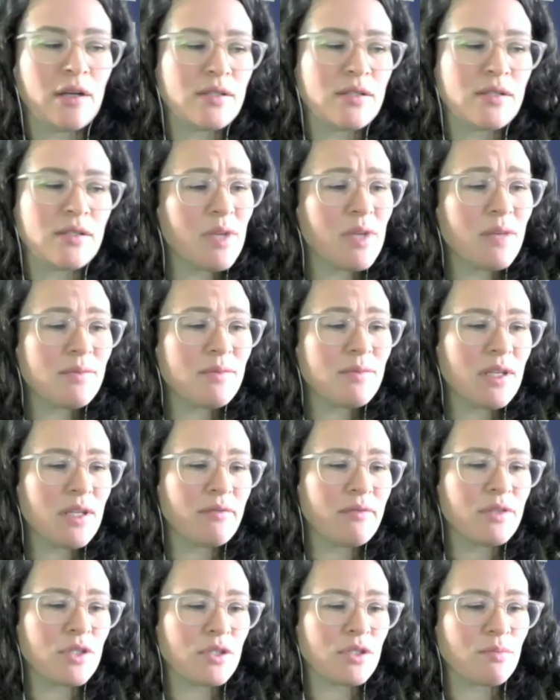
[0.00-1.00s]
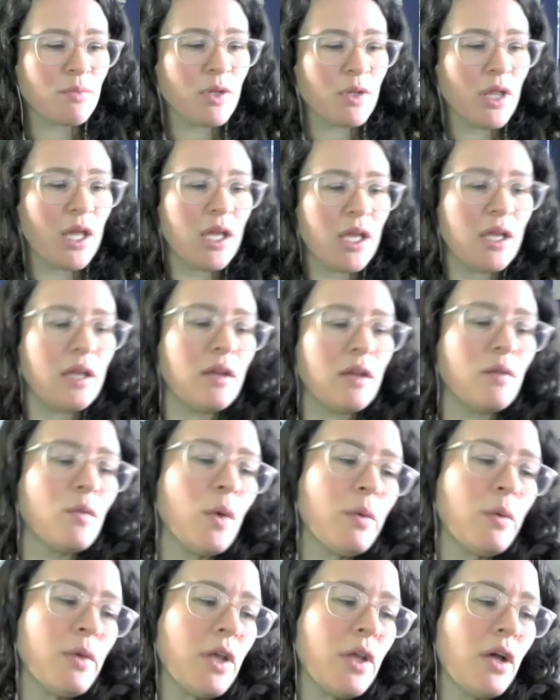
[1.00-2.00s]
Sometimes I even just play
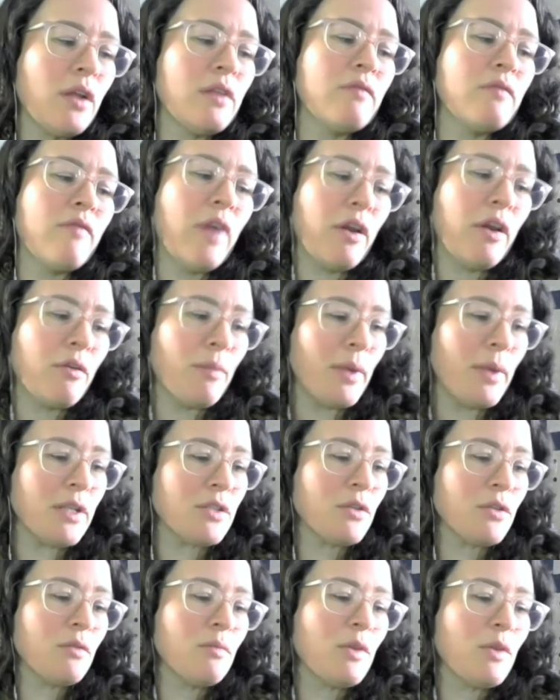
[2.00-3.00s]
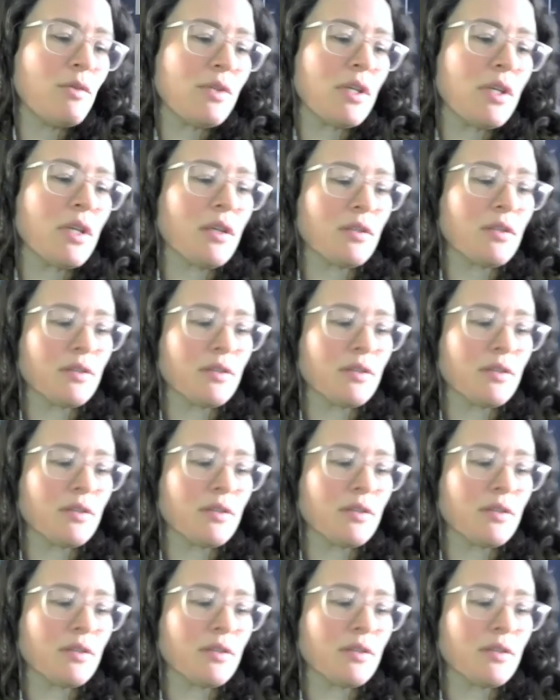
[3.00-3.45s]
what we call environmental music.